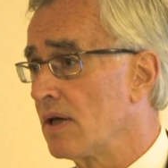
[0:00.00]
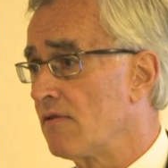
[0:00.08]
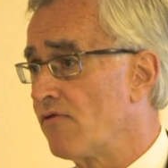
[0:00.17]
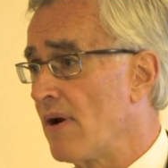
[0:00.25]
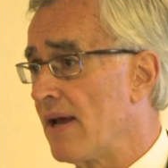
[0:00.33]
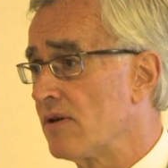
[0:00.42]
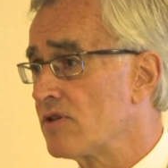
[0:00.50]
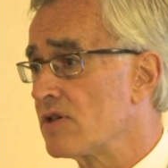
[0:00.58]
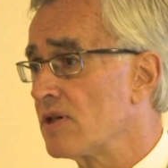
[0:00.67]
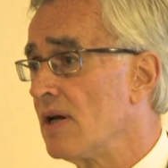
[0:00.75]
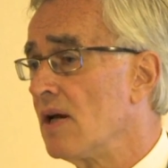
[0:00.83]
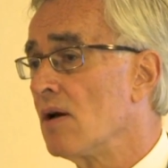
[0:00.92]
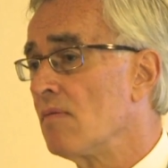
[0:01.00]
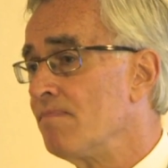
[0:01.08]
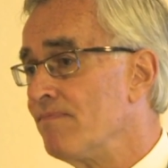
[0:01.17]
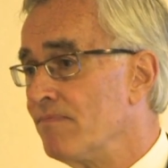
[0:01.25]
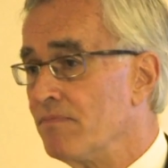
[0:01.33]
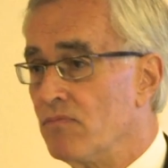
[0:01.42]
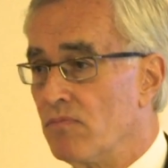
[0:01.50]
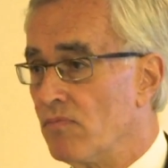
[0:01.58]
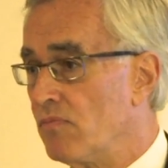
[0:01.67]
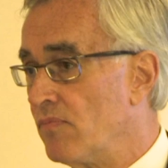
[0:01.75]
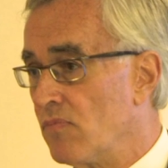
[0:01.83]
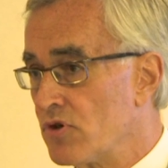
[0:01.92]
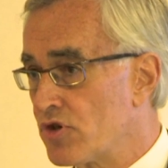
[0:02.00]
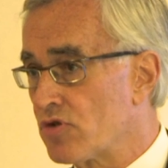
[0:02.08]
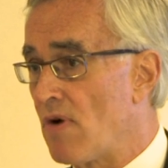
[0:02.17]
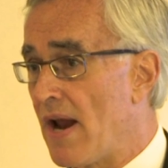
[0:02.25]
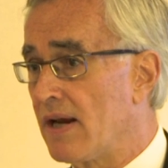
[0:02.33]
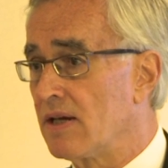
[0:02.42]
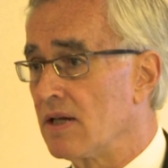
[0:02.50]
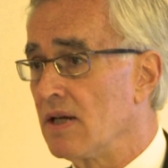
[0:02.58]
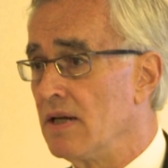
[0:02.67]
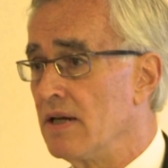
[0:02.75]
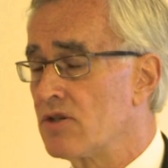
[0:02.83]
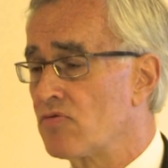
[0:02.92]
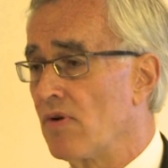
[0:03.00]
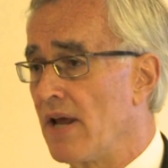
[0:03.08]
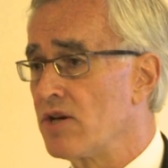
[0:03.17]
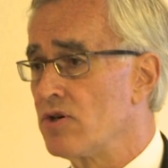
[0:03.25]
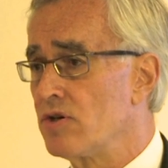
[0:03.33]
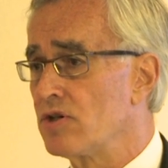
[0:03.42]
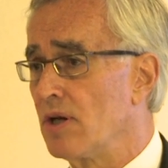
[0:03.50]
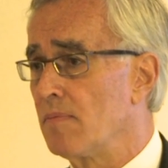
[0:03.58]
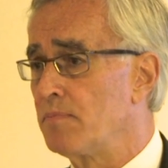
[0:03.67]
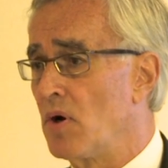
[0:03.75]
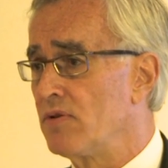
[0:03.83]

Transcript: France shrank in its relationship,